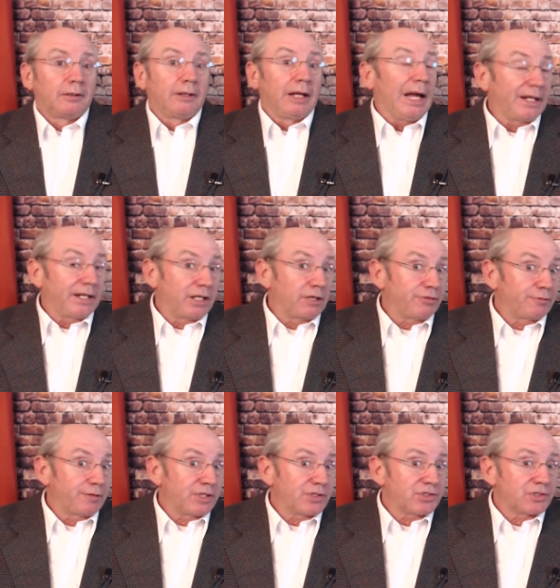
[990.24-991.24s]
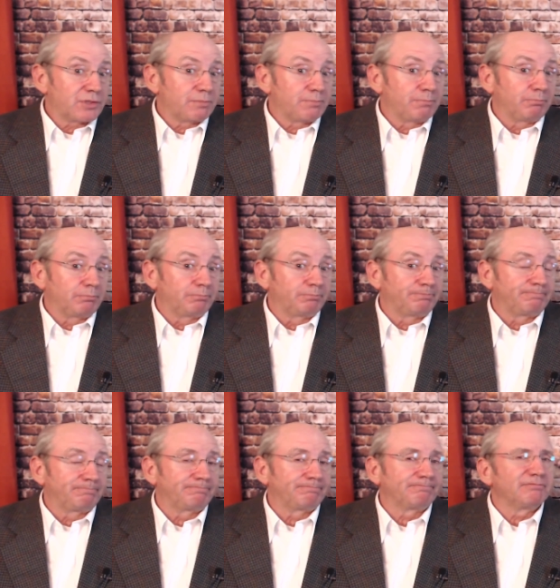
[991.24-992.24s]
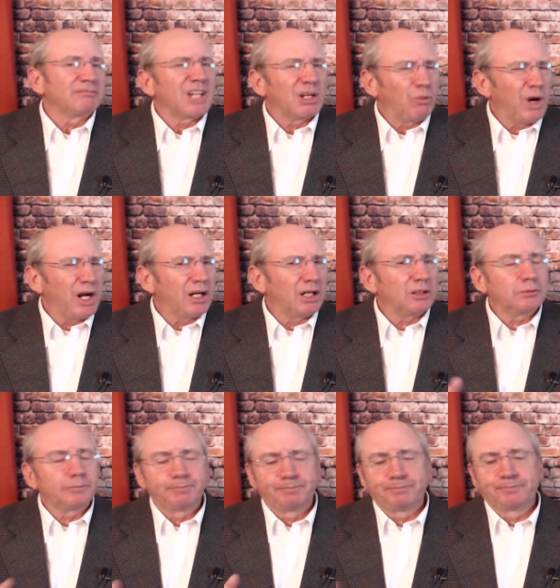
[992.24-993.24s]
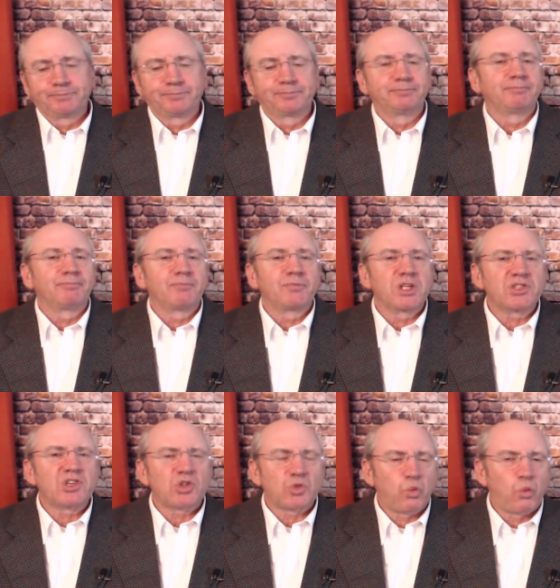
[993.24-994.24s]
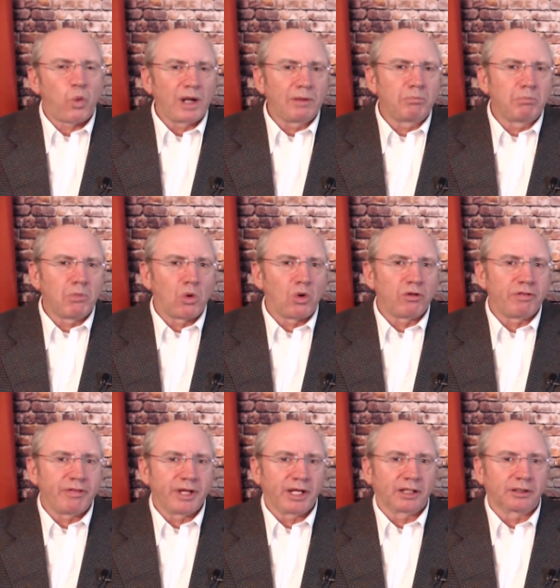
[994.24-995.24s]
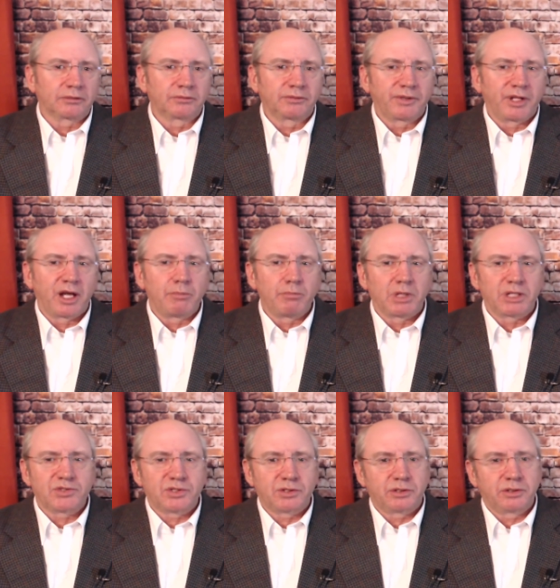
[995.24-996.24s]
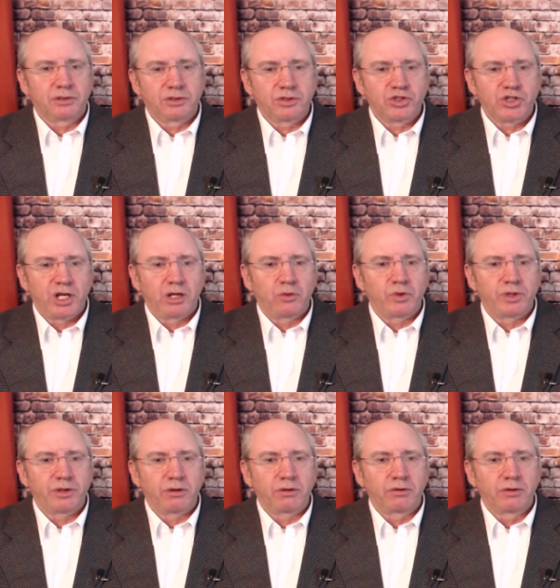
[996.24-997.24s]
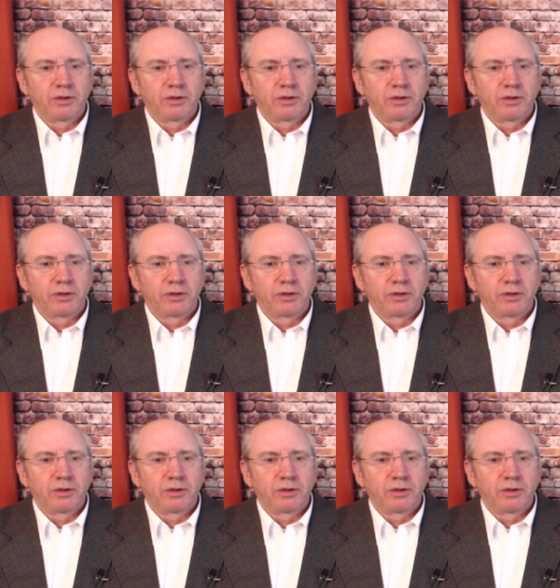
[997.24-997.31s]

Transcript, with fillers: Had enough of this? Well, there's just one more thing that I must share with you.